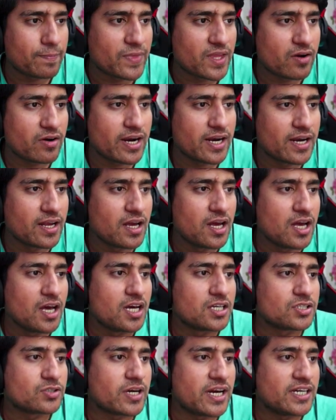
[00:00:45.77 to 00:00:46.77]
All right,
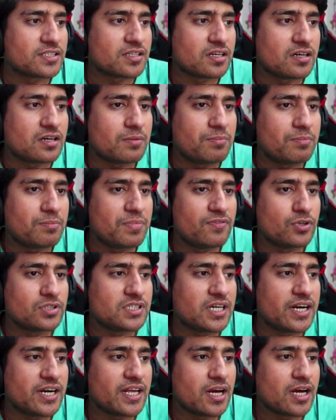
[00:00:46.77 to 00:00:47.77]
so guys, before
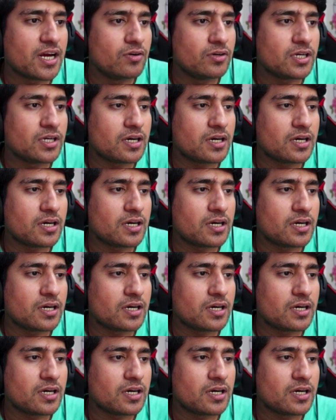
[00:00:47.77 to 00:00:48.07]
starting out,